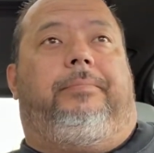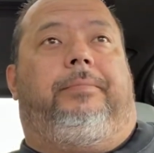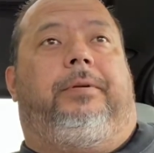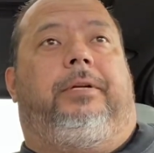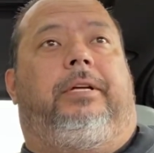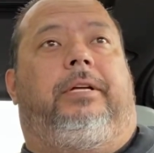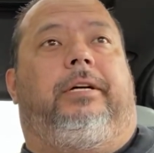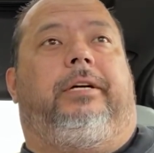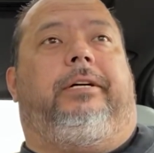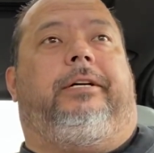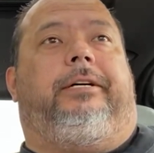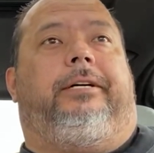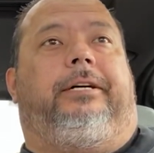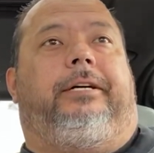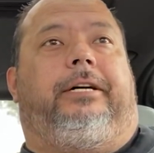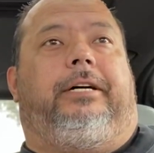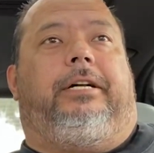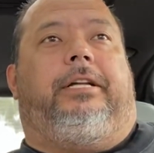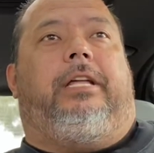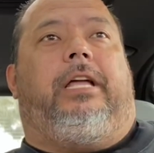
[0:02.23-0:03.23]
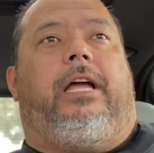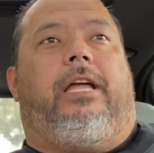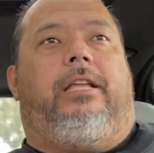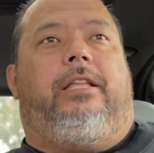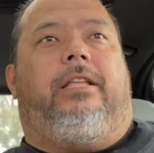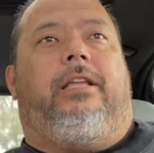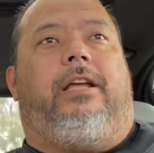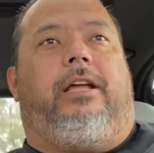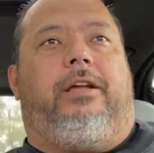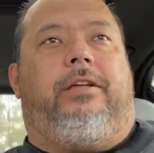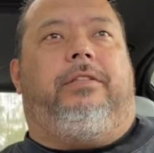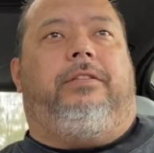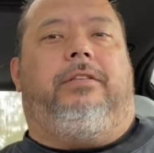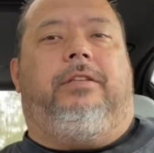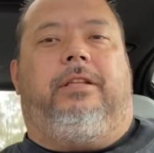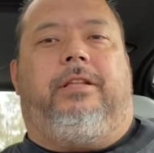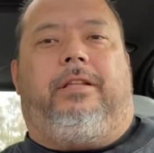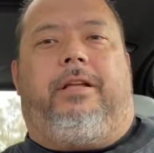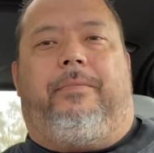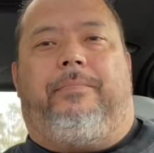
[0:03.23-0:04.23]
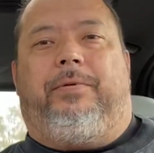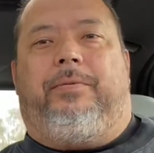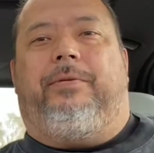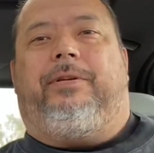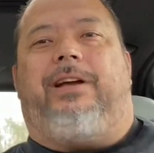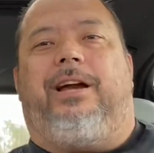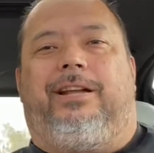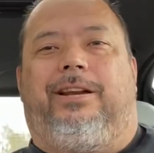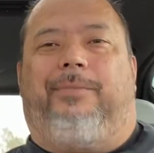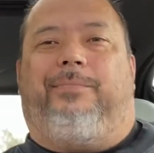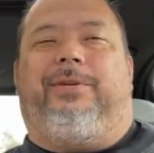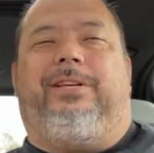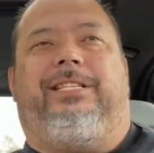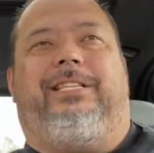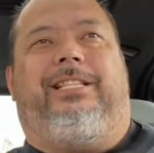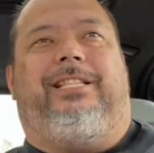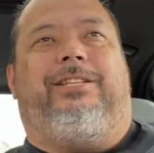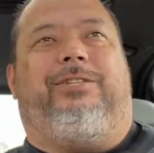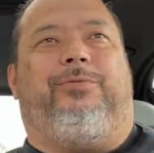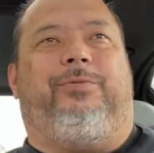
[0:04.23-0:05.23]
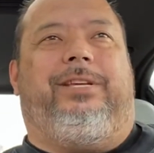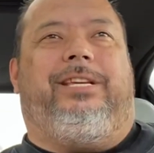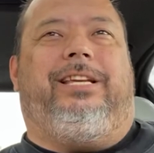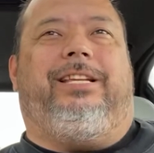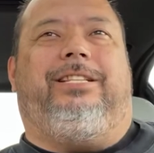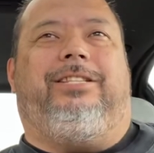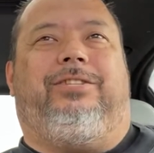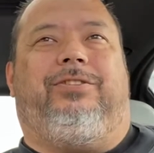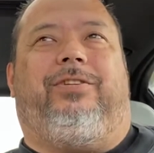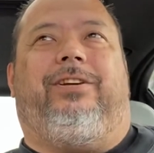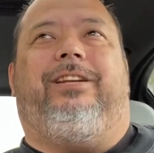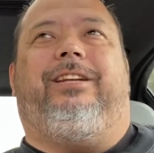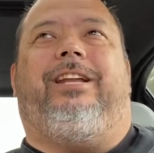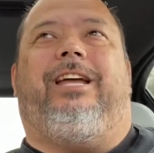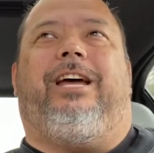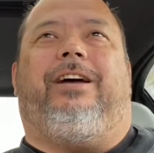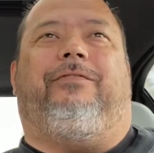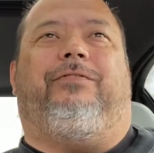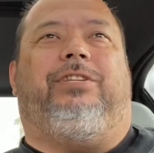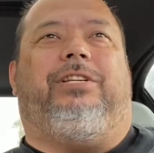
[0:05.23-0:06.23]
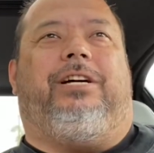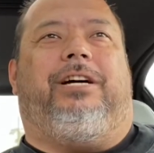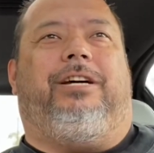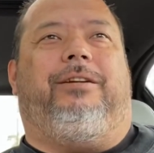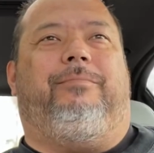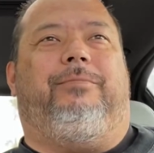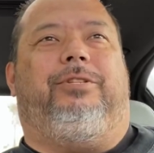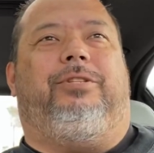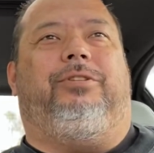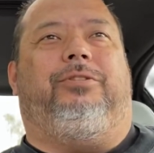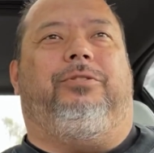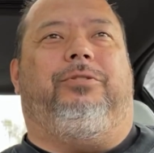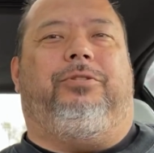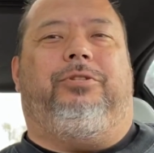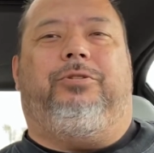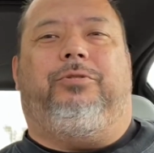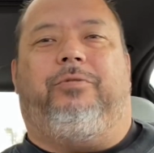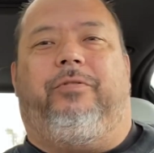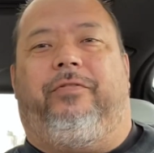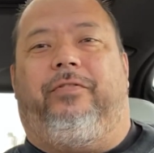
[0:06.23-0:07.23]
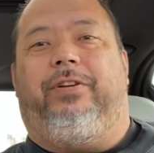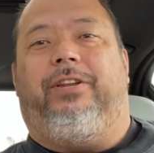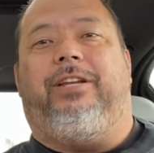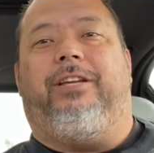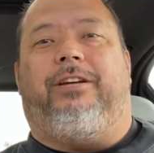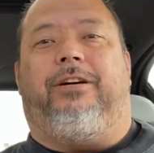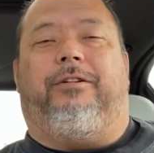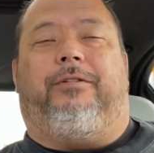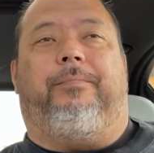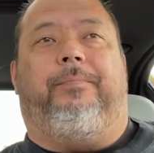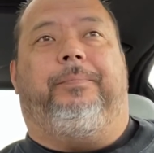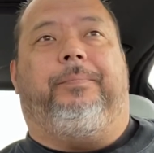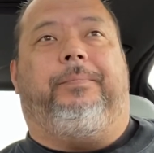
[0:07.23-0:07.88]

I've been kind of busy this weekend, so I didn't have time to do a video.